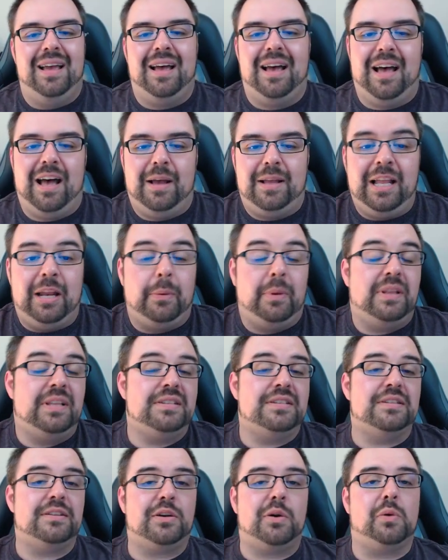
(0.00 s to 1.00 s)
Anyway,
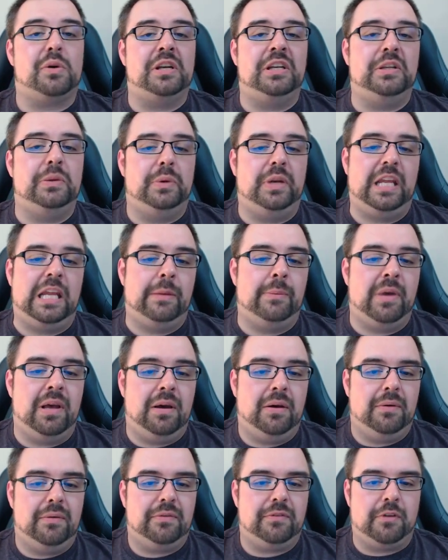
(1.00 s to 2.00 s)
this is according to an
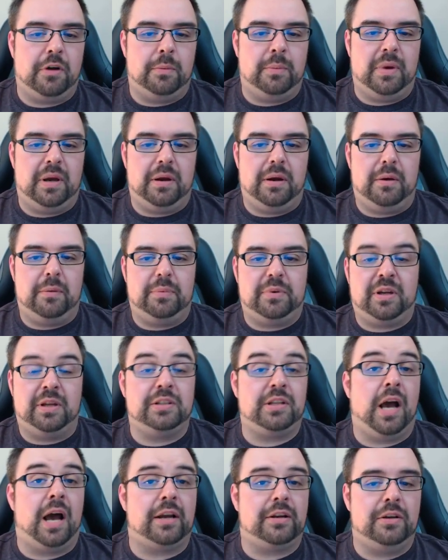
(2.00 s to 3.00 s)
email from
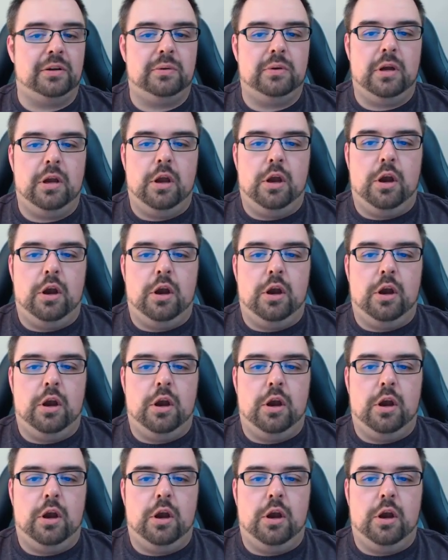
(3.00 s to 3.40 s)
Kotaku